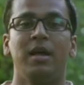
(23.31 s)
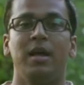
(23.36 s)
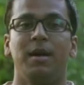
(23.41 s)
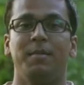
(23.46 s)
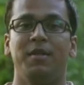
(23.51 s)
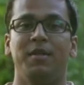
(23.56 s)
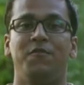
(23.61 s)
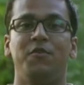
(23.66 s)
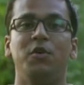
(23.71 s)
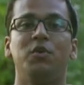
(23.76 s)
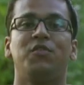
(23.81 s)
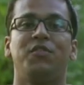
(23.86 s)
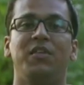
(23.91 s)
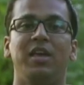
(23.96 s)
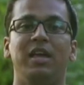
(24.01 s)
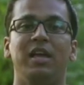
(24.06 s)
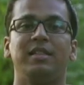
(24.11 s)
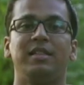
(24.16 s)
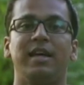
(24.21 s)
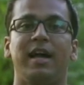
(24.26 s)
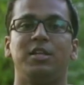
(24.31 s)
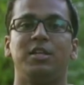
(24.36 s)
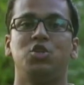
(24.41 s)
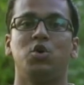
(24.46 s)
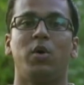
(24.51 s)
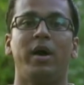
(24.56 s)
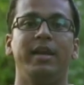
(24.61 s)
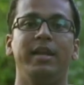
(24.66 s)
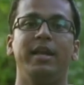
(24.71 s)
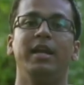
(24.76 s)
I mean, if you think that
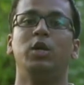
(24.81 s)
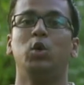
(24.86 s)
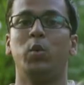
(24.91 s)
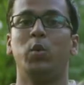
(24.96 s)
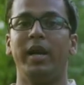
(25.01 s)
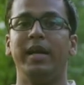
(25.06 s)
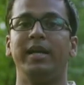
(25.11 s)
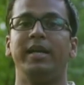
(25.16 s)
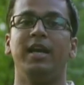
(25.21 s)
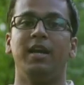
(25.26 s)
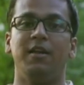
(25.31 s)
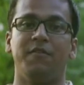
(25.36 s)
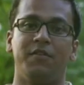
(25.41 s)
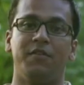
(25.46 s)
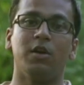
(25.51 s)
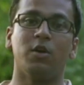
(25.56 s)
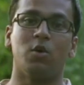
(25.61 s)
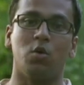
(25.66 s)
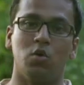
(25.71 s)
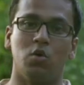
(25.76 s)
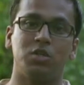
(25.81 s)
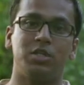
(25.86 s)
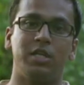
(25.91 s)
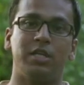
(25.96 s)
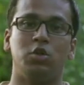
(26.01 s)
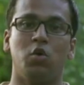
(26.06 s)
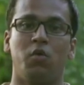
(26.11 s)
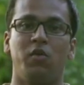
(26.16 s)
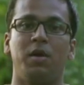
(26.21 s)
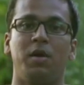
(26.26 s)
joining 20 different
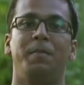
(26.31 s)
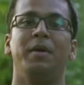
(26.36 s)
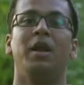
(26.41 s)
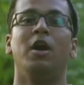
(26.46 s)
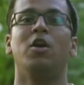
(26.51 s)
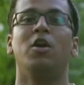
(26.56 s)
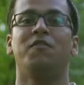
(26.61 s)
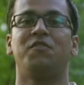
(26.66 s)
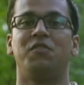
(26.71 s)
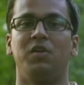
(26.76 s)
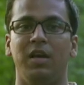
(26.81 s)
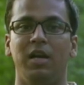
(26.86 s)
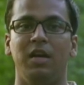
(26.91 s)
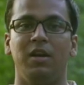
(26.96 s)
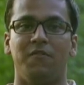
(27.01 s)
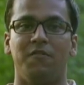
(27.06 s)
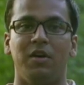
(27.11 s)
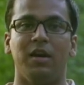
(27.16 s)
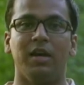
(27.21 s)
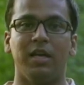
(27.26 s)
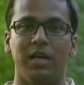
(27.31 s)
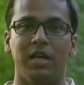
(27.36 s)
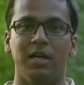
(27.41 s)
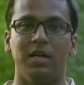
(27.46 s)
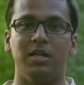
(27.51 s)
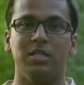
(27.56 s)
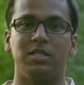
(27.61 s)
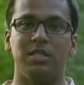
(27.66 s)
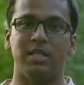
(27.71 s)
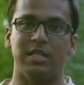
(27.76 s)
courses over a period of 3 different
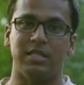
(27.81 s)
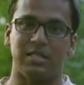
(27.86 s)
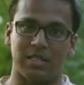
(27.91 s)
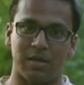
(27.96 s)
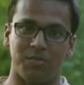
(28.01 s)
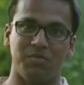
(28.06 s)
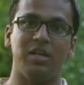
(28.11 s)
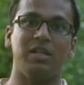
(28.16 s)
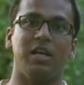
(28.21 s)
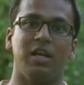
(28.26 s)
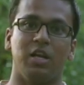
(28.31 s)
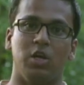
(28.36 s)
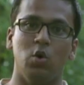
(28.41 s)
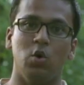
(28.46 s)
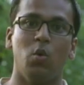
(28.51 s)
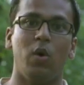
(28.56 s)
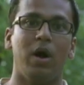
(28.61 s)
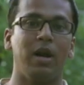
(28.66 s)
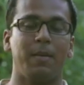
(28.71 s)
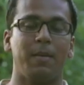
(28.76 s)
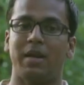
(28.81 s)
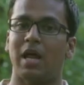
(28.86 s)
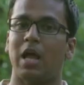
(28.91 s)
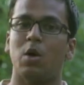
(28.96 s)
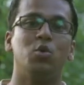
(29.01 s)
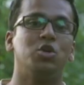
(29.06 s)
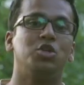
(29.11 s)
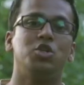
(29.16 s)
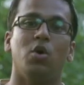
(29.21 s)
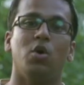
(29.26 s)
years is something that you want, I mean,
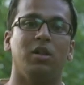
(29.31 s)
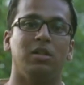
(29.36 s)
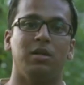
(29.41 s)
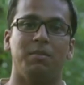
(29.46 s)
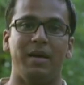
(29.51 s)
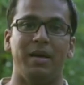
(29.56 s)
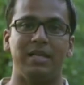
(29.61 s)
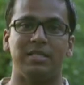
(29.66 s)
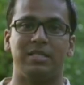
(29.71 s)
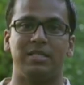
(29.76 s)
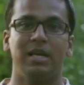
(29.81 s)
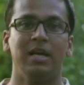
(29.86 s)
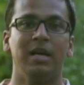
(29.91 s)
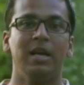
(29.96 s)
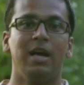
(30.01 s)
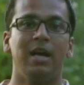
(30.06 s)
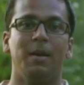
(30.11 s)
I wish you all the best.